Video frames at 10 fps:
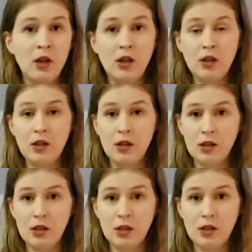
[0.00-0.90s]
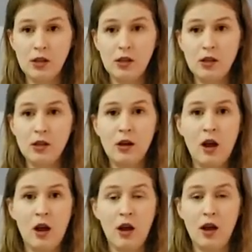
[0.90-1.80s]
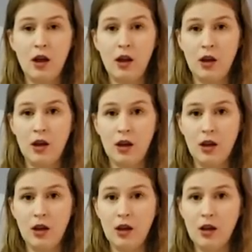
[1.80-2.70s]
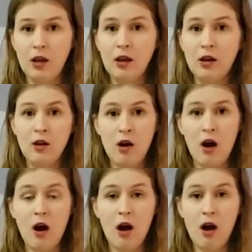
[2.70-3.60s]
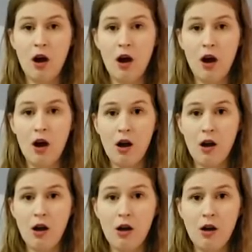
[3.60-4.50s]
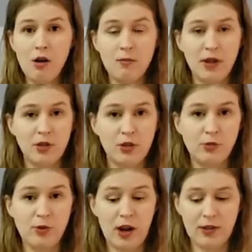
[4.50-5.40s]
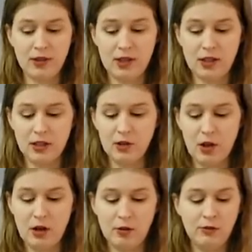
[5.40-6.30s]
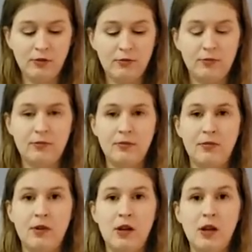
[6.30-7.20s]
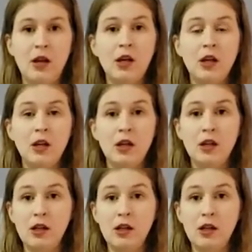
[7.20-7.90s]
E, A, ah. Make sure your breath is nice and low. E,